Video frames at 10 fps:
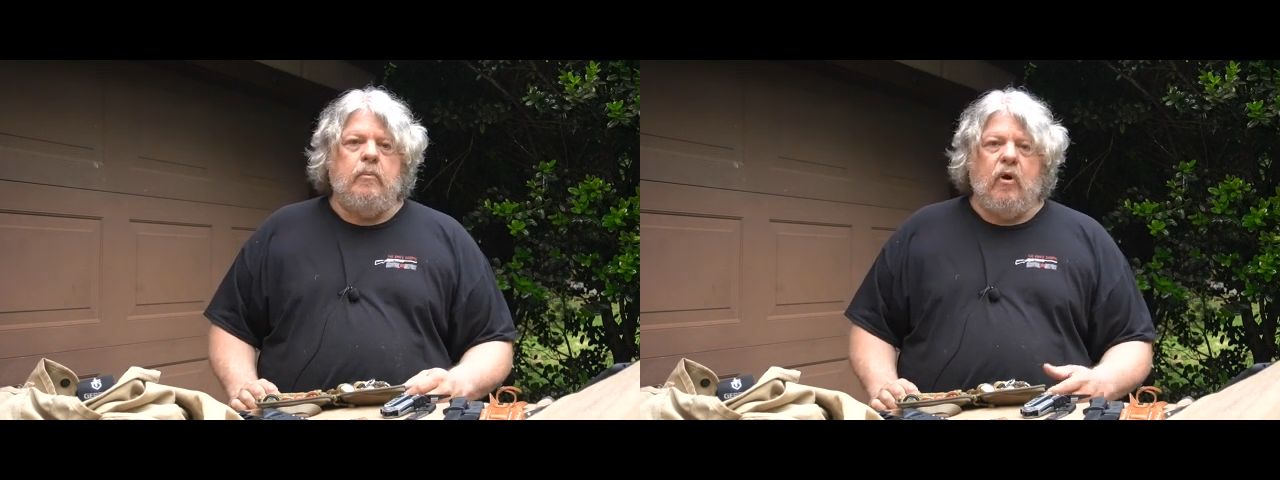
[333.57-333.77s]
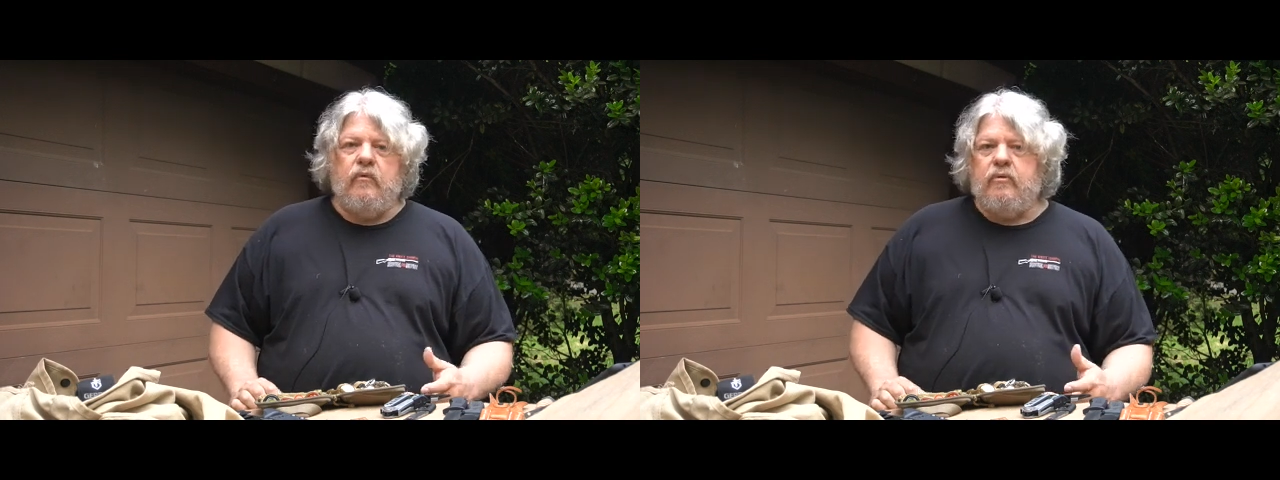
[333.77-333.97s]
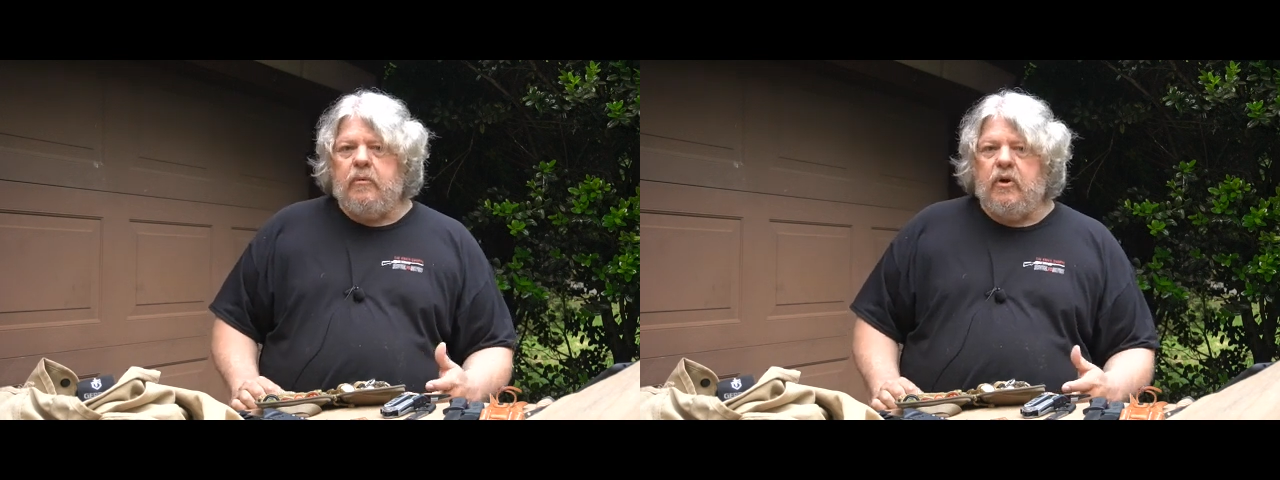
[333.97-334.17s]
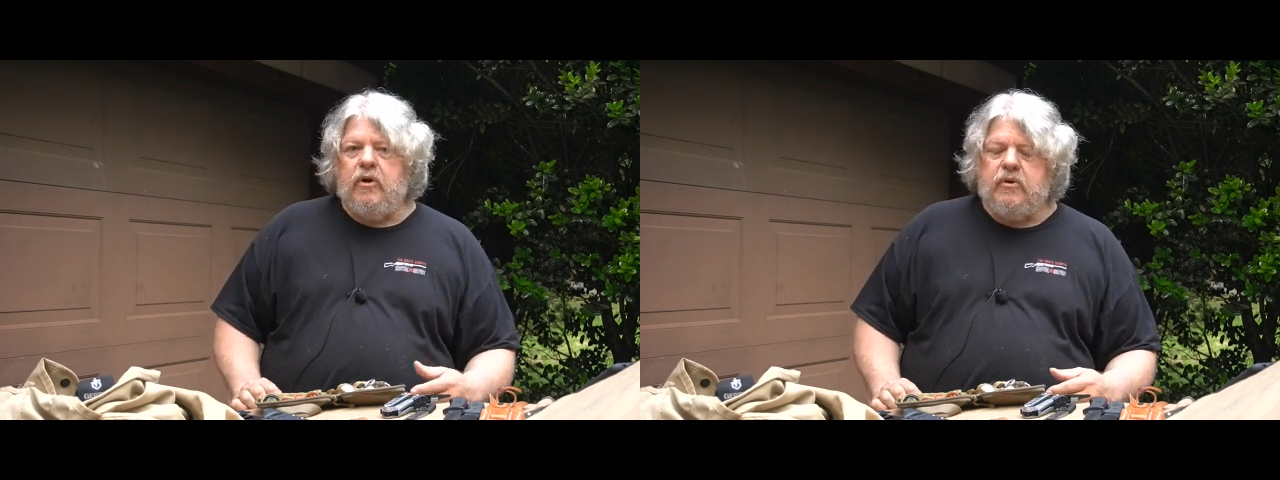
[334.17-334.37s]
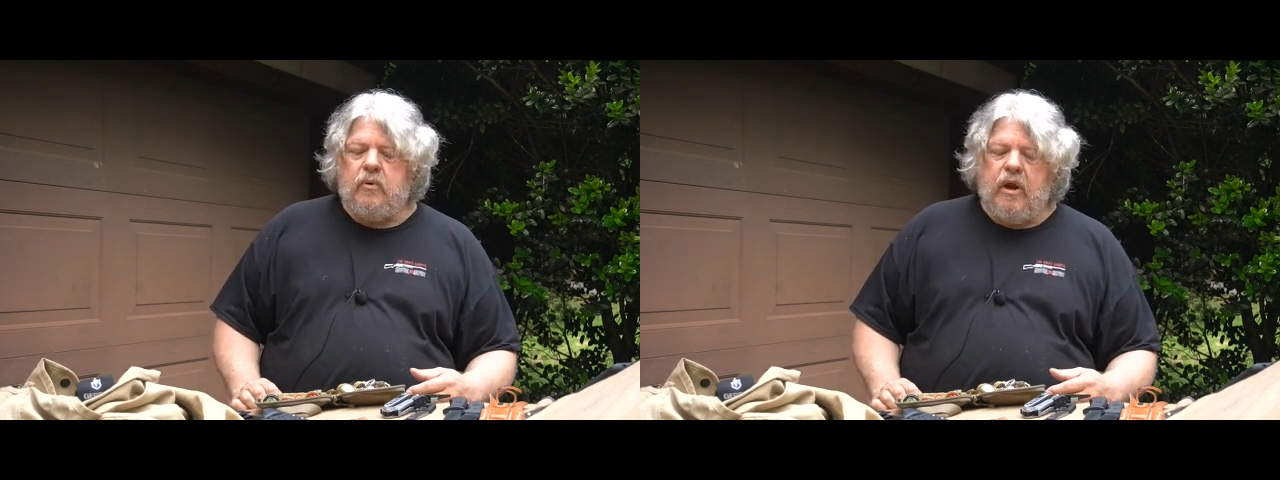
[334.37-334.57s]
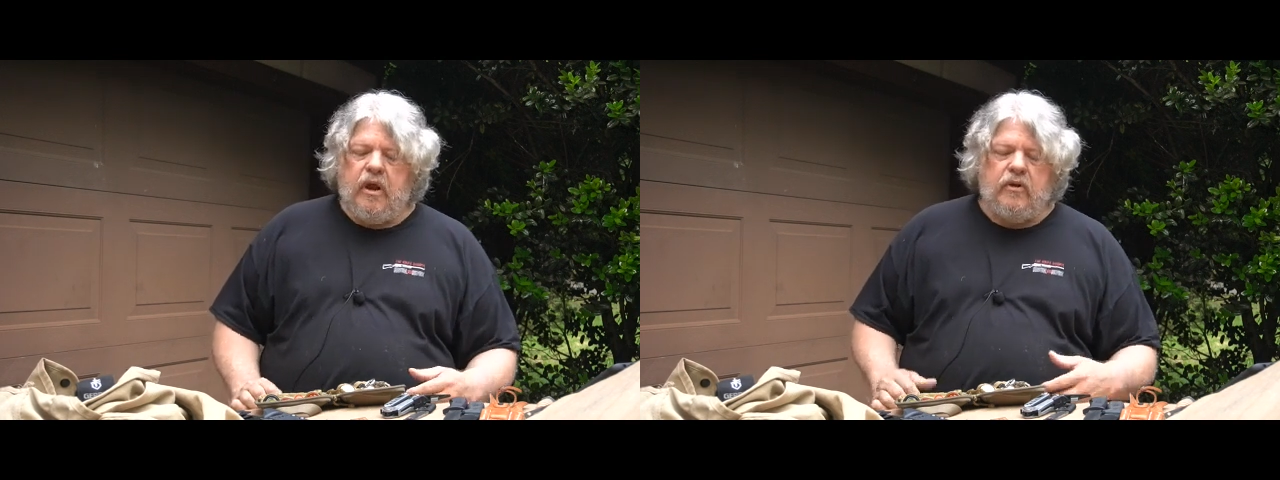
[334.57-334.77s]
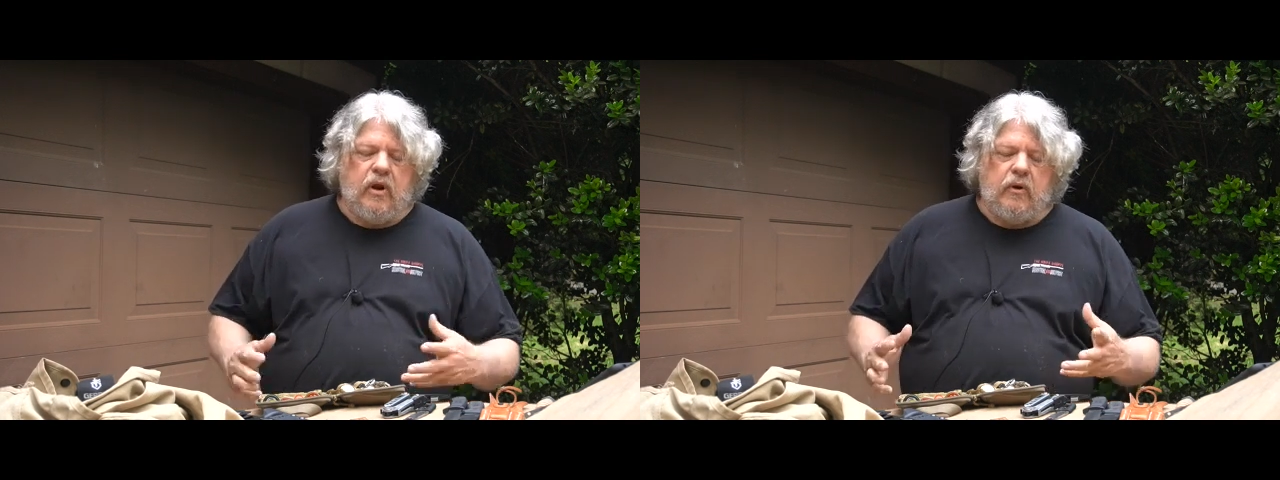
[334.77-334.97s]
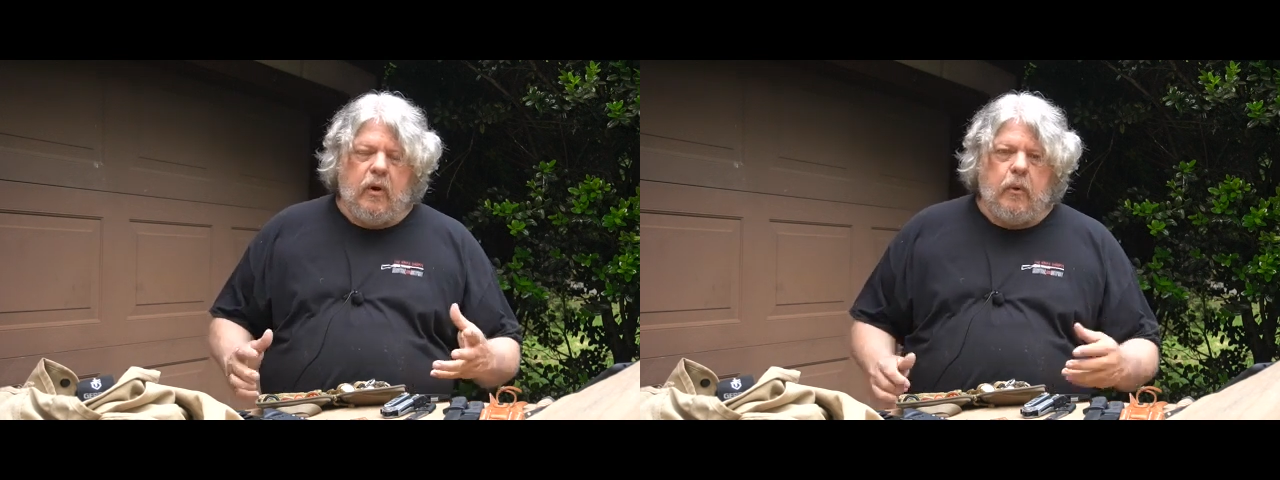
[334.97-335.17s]
you're on familiar terrain, you
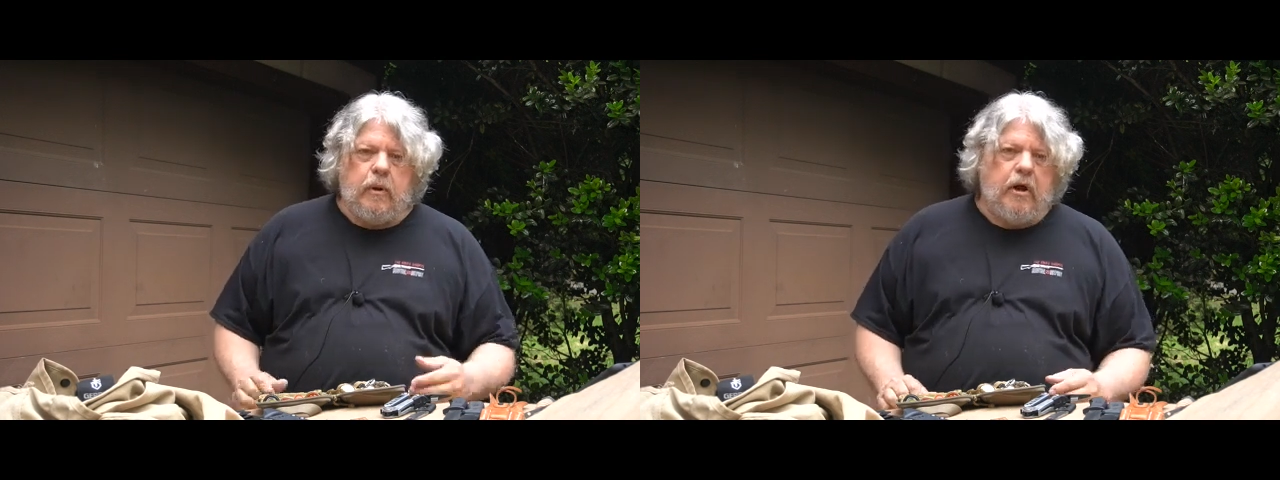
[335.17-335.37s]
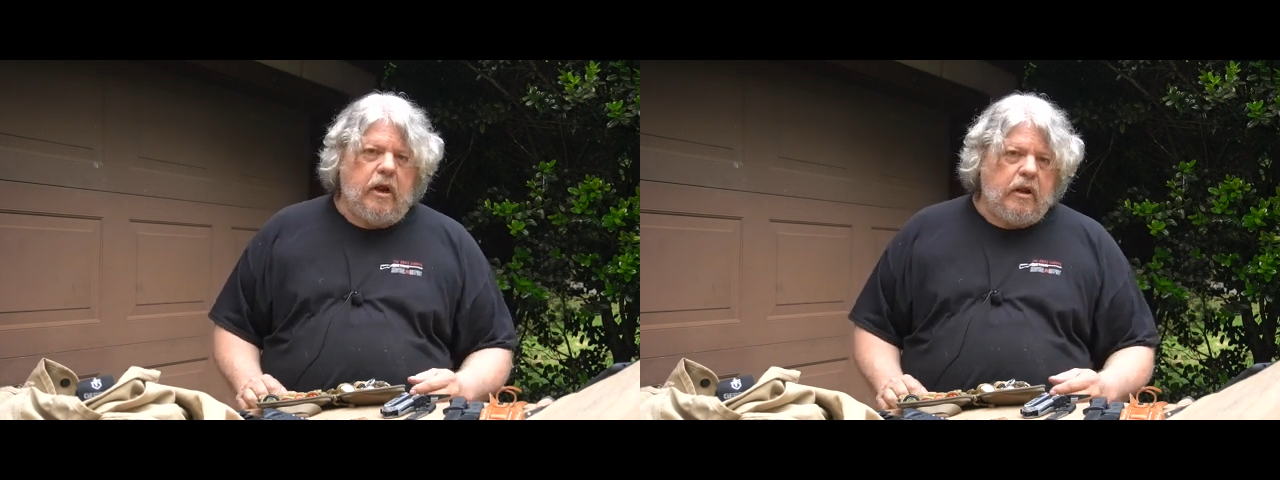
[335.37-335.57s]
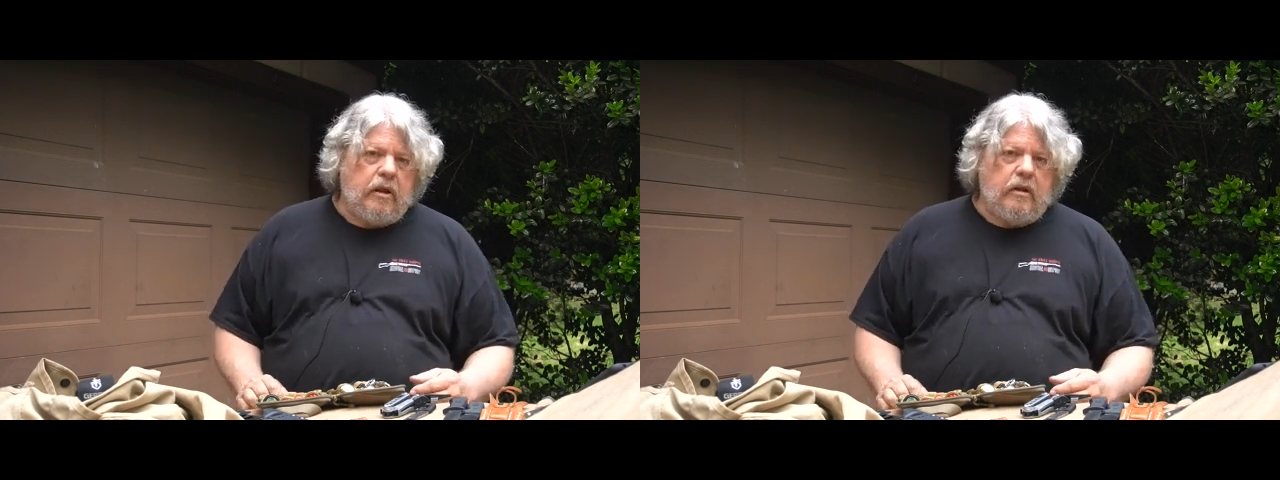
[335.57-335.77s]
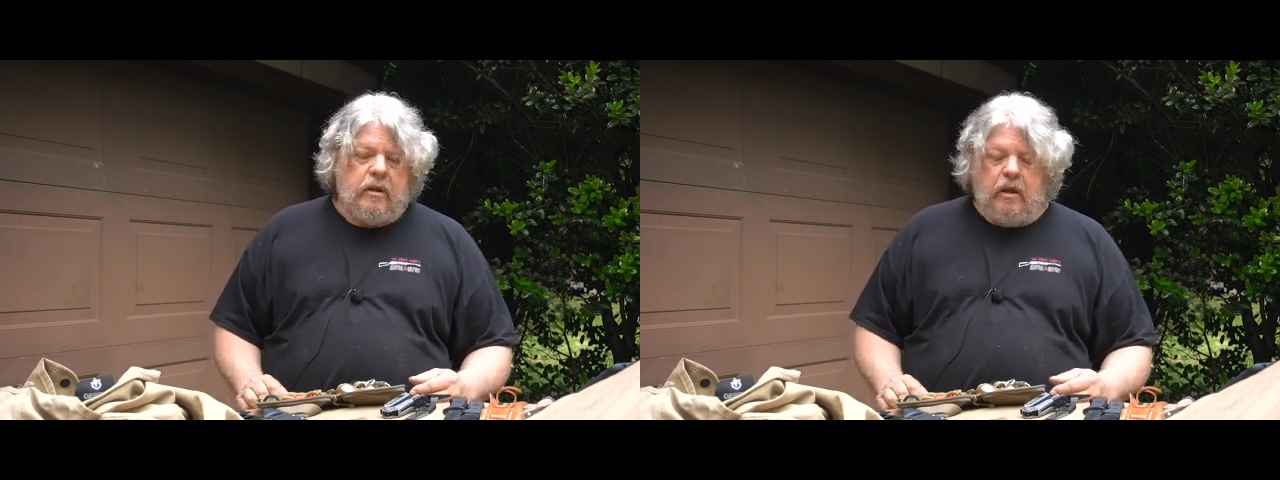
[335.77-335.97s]
don't know anybody,